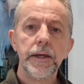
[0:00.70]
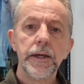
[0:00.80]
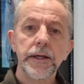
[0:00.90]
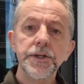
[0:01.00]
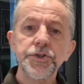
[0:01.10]

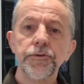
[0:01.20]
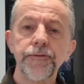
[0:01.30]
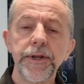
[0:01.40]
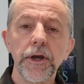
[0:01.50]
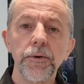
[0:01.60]
In this short
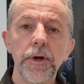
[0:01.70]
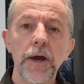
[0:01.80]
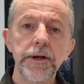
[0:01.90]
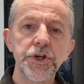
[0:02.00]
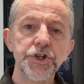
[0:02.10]
video, I'm
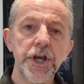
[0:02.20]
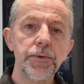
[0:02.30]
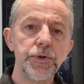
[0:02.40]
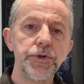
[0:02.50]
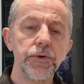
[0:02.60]
going to share
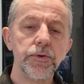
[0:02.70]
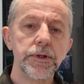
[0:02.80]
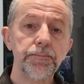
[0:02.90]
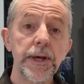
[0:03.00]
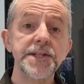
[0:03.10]
with you the
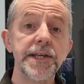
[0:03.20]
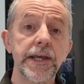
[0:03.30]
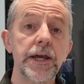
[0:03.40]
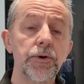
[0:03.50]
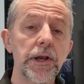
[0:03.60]
basic
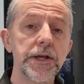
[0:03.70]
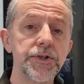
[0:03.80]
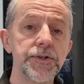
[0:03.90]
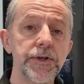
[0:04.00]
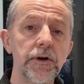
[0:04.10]

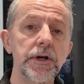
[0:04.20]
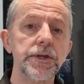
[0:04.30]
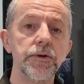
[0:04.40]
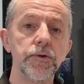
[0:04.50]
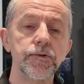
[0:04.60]
calculations I
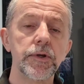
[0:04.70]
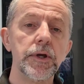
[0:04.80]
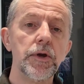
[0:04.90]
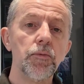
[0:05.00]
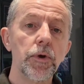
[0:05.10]
use
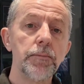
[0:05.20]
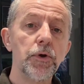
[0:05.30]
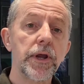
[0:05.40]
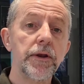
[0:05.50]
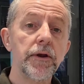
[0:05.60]
when I'm
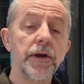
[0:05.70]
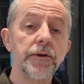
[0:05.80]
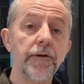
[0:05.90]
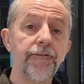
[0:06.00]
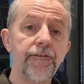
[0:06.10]
looking at either
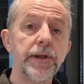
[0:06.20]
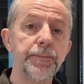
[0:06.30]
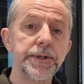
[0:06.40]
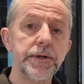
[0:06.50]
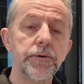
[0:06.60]
a
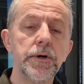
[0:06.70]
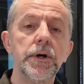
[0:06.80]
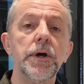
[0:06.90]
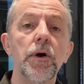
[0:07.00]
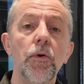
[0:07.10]
flip deal
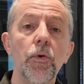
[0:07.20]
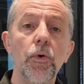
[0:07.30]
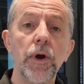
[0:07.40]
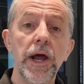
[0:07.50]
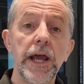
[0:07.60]

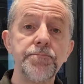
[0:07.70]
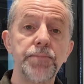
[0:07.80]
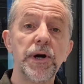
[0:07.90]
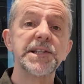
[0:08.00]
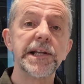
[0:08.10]
or a
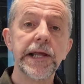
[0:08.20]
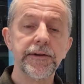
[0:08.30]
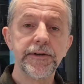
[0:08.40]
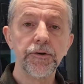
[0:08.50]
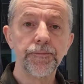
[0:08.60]
buy-to-let
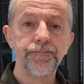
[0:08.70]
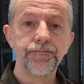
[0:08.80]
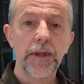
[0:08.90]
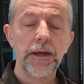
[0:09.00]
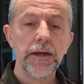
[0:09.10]
deal.
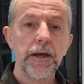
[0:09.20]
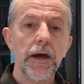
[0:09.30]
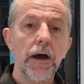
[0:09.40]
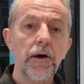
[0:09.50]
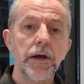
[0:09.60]

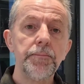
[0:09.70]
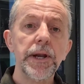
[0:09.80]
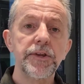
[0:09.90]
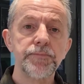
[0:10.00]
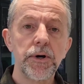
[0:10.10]
Hi, my
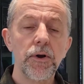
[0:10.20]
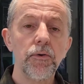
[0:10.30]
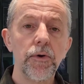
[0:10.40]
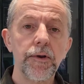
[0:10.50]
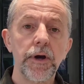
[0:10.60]
name is Mark
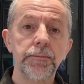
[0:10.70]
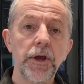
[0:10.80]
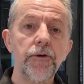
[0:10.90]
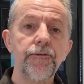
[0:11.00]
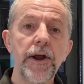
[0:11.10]
Lloyd. I'm
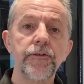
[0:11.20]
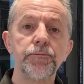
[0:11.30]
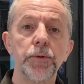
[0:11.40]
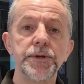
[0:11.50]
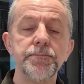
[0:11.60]
co-founder of
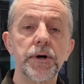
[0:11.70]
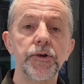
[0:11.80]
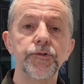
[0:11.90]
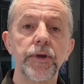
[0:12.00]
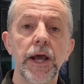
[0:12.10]
Property
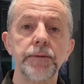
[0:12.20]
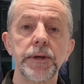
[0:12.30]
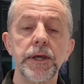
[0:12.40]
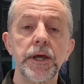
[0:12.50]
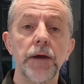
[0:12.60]
Master
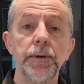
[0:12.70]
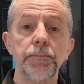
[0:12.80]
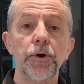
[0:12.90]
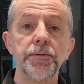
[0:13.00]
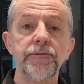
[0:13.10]
Academy and been a
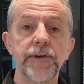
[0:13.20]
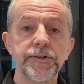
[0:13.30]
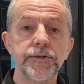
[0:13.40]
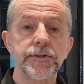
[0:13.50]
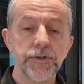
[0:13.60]
property
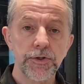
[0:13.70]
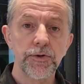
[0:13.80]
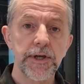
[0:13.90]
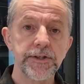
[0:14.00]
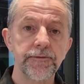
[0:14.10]
investor since
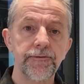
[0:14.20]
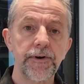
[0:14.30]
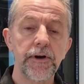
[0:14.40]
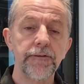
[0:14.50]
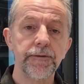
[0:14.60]

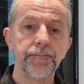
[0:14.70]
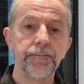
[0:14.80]
2005.